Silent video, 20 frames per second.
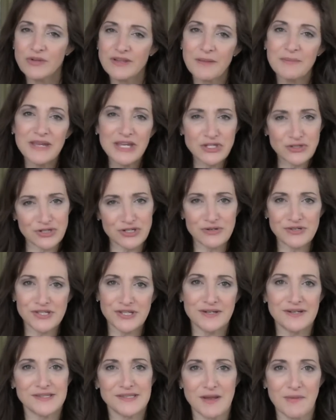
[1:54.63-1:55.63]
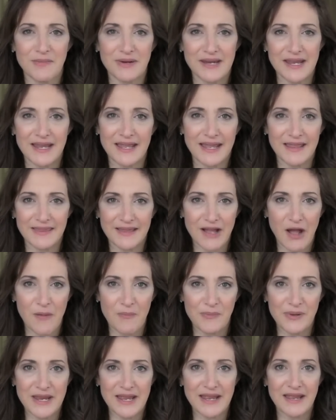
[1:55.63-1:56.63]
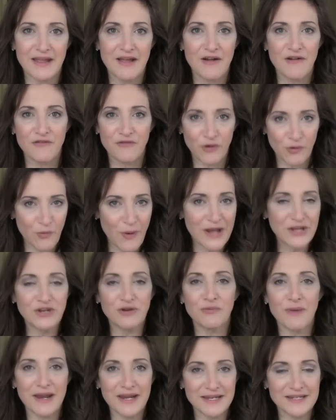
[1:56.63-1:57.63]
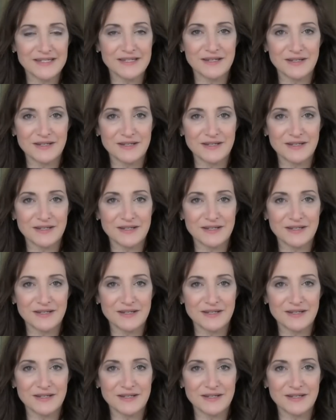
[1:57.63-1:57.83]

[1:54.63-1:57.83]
let me introduce you to somebody in the company for when you're ready